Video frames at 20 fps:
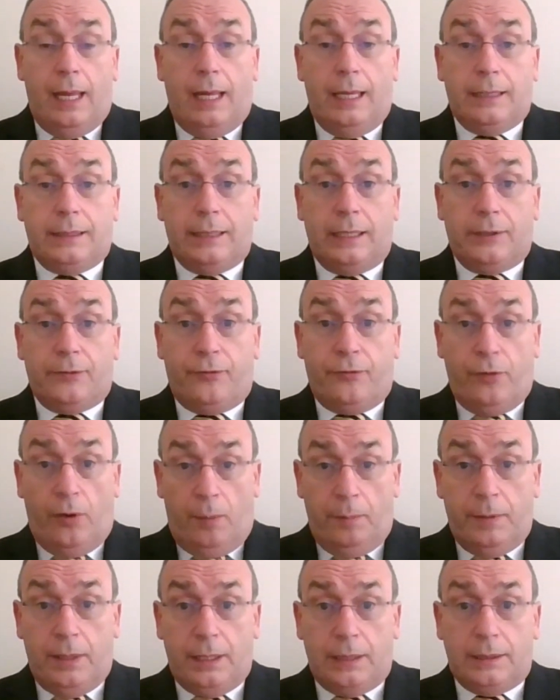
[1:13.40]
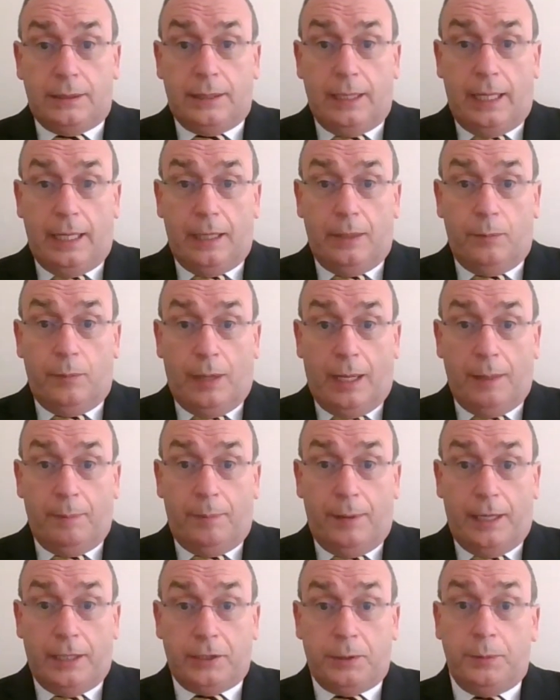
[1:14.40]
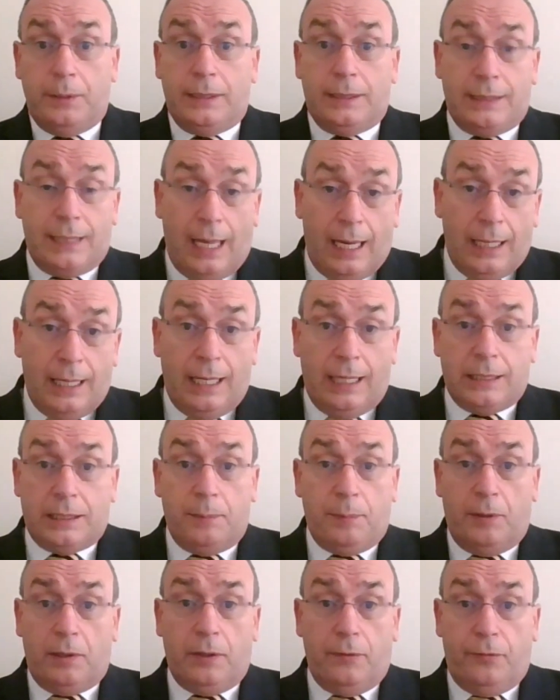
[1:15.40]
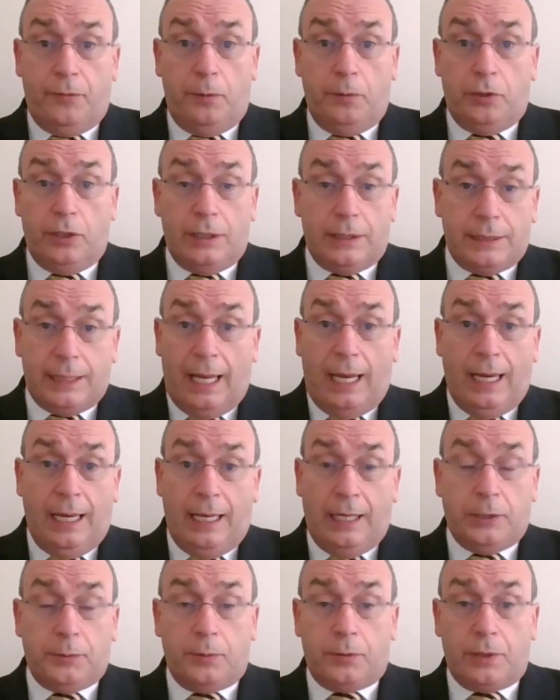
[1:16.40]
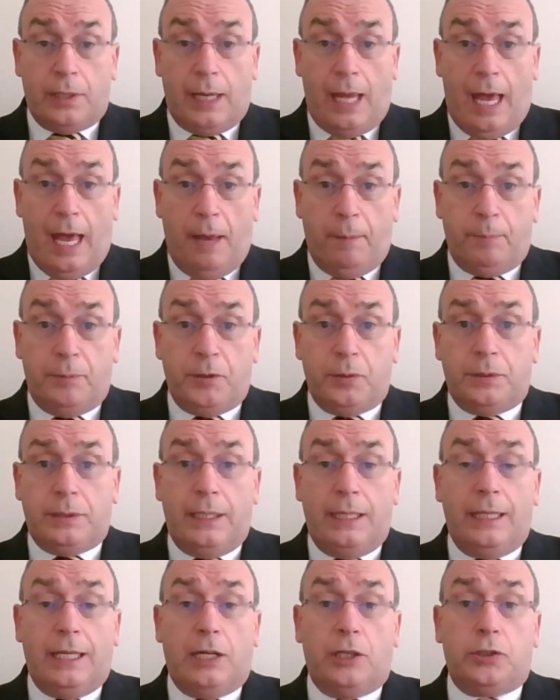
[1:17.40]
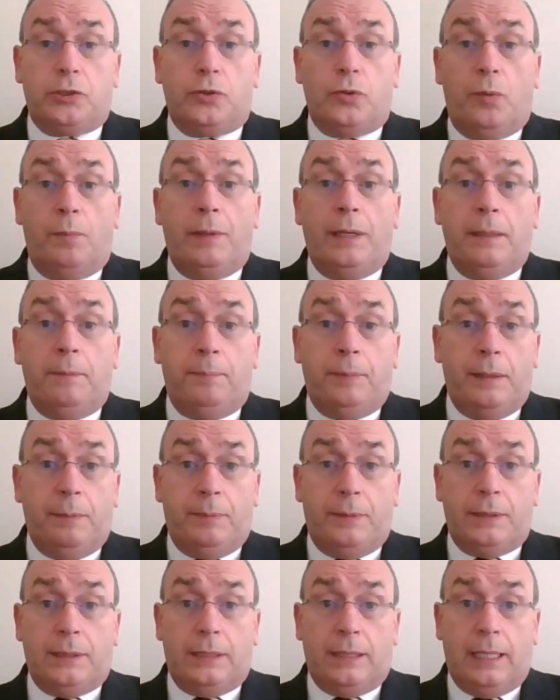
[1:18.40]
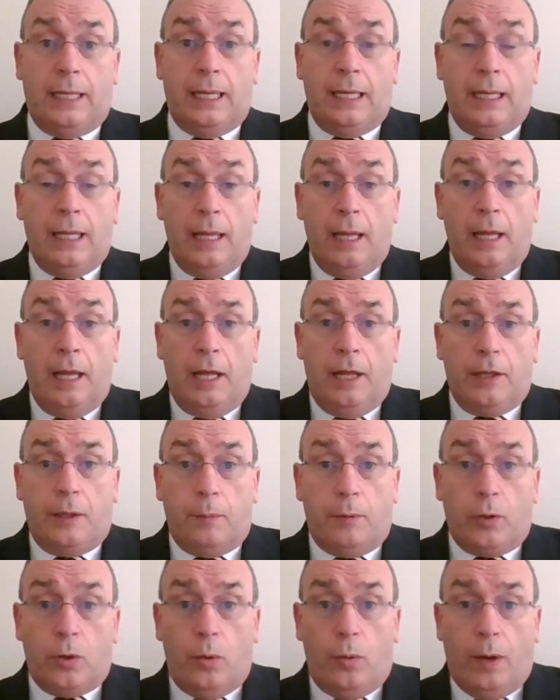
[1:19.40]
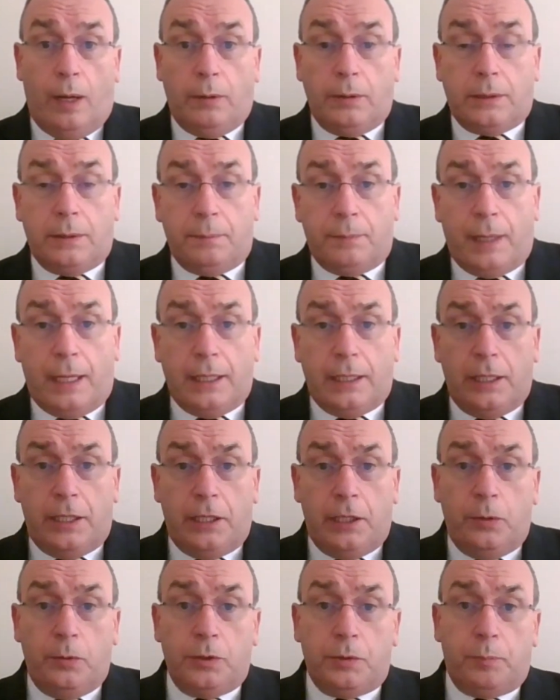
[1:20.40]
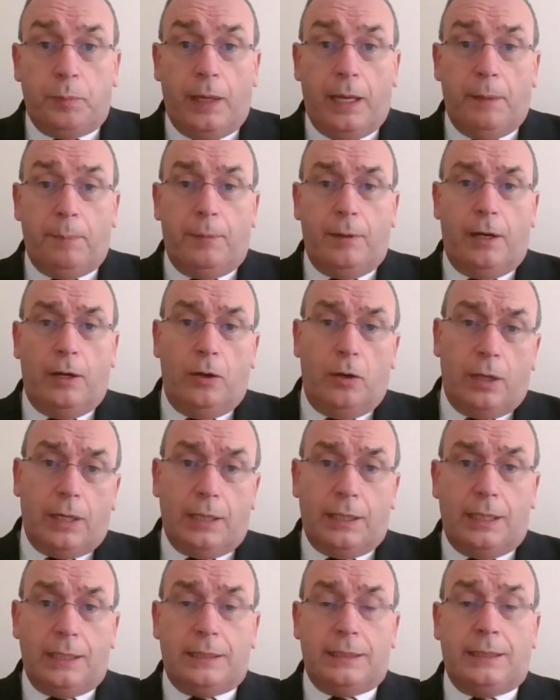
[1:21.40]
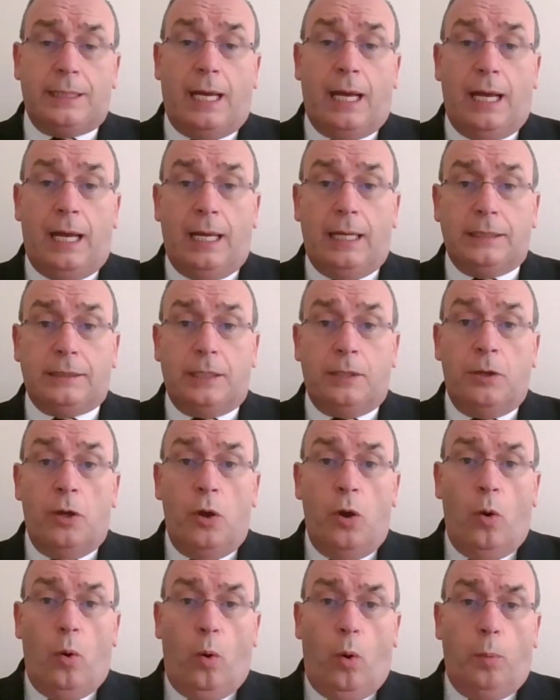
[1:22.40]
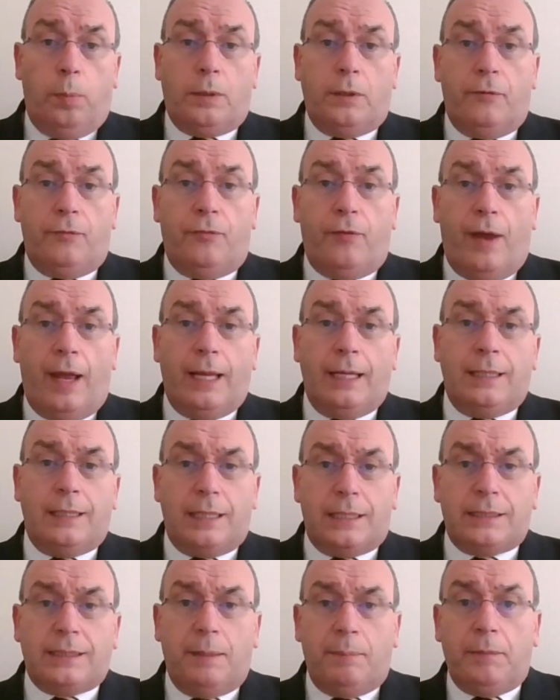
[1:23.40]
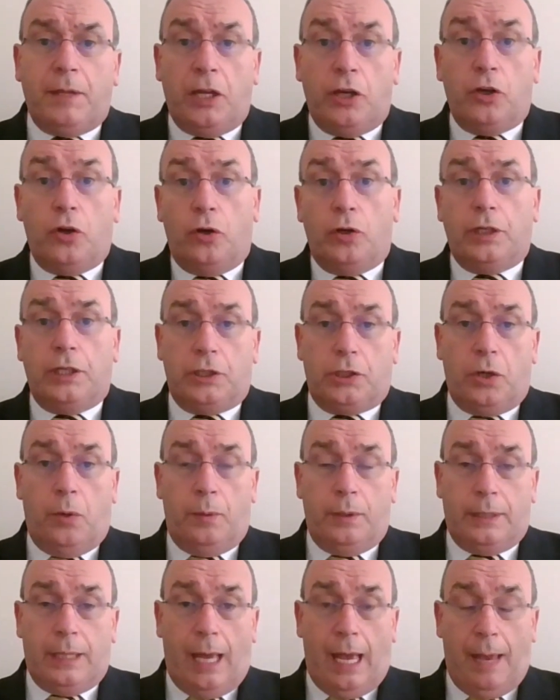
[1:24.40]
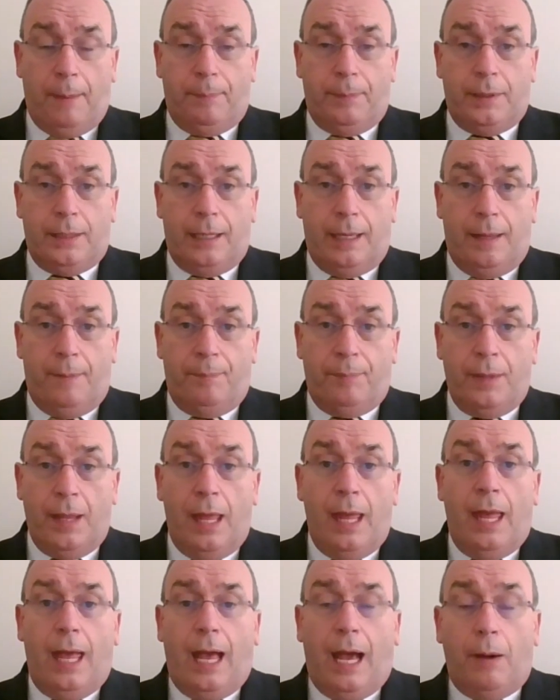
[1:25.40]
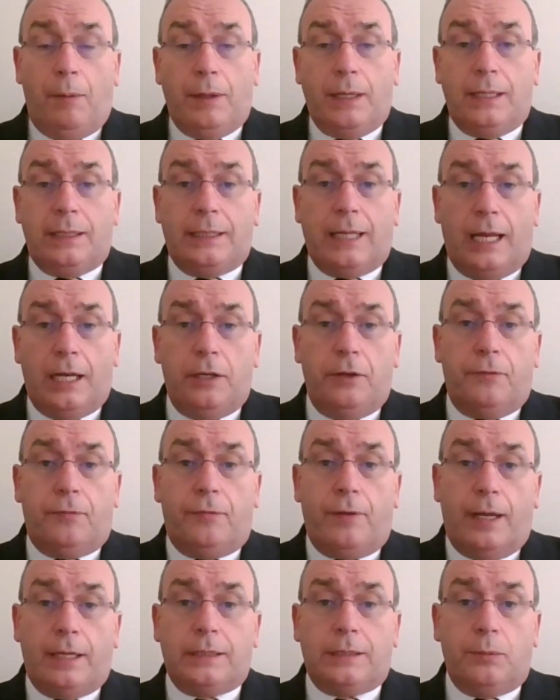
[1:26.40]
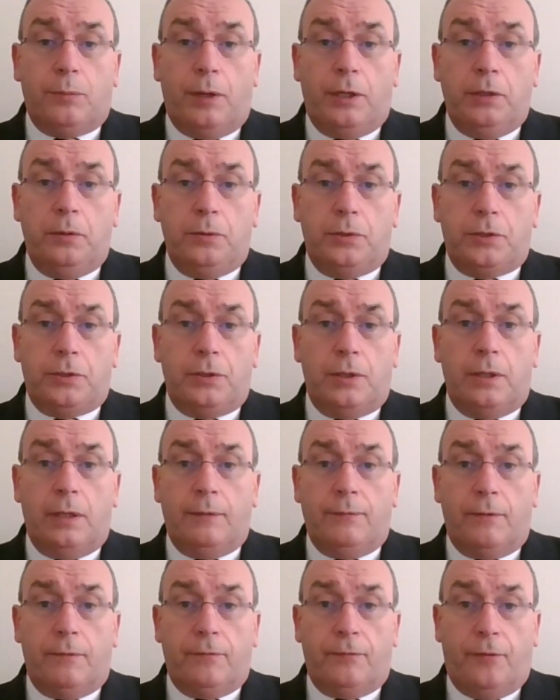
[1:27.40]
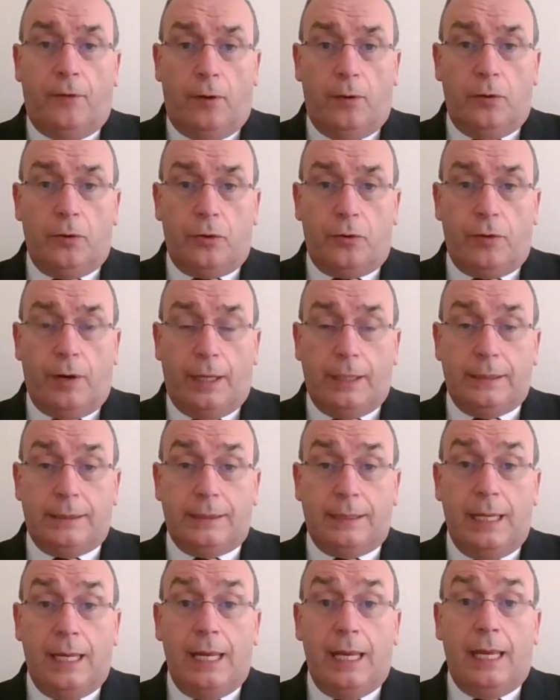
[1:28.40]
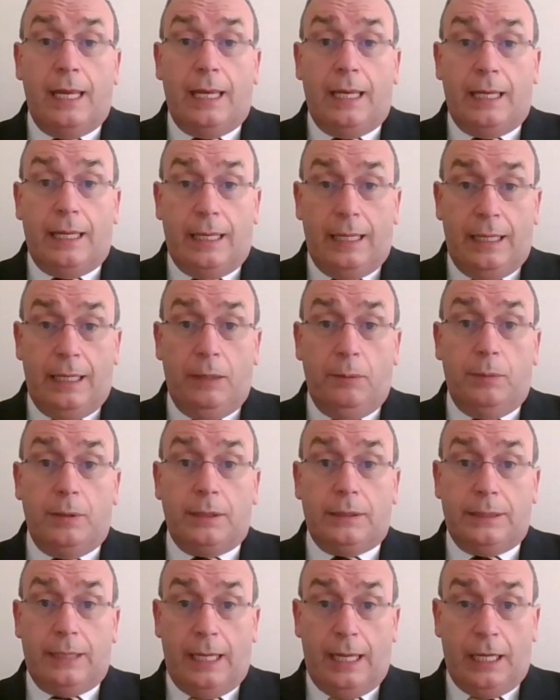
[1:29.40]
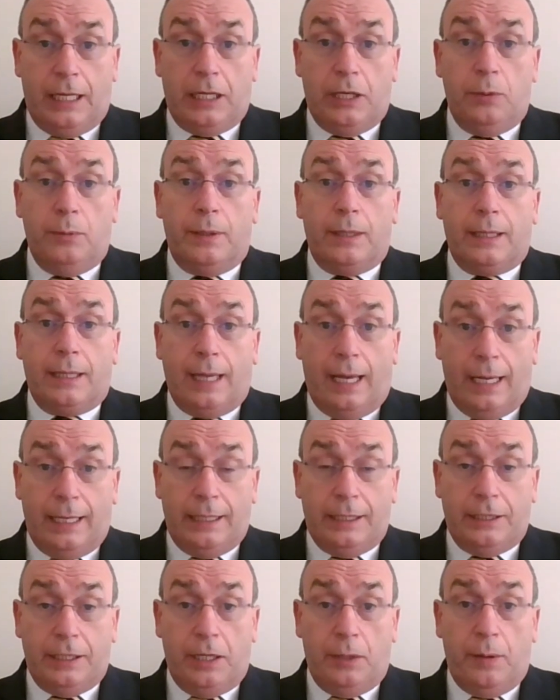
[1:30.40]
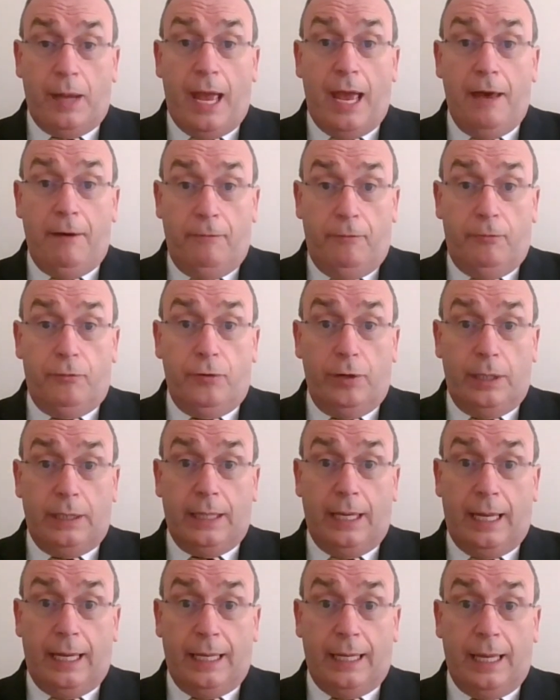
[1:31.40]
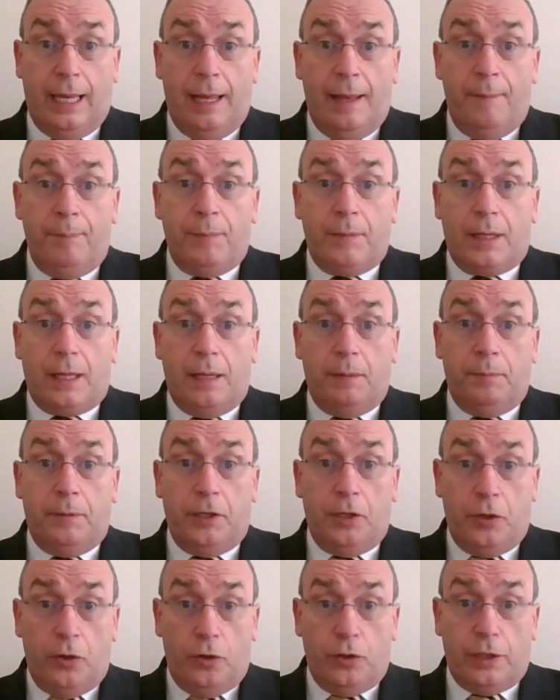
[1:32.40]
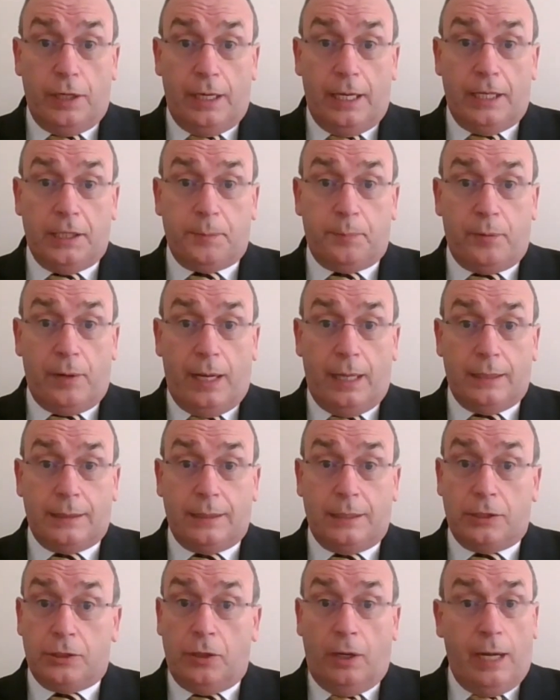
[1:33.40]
It says, from this day will I bless you. He's telling us about the future. He's telling us what's going to happen. You see, there are so many people today that will go out and buy the newspaper and look at the stars and hope to find that something good is going to happen to them. I want to tell you, friends, that when you serve and follow Christ, he will take you and guide you. Every day can be good in his presence.